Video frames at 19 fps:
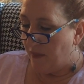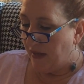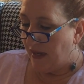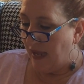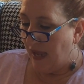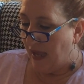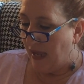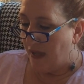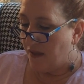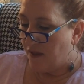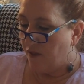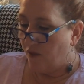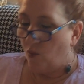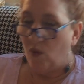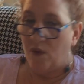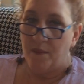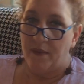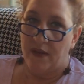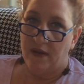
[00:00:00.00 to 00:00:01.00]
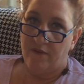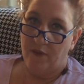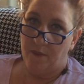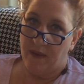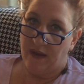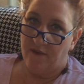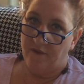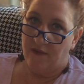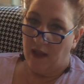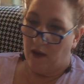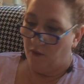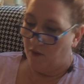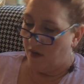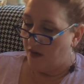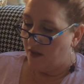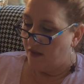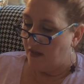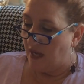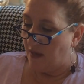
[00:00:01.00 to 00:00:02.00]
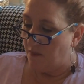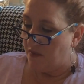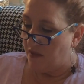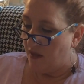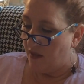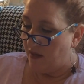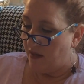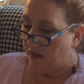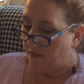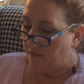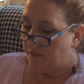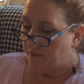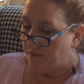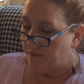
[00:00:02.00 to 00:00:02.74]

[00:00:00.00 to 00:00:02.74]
but it has the Women of the Mayflower's names on it.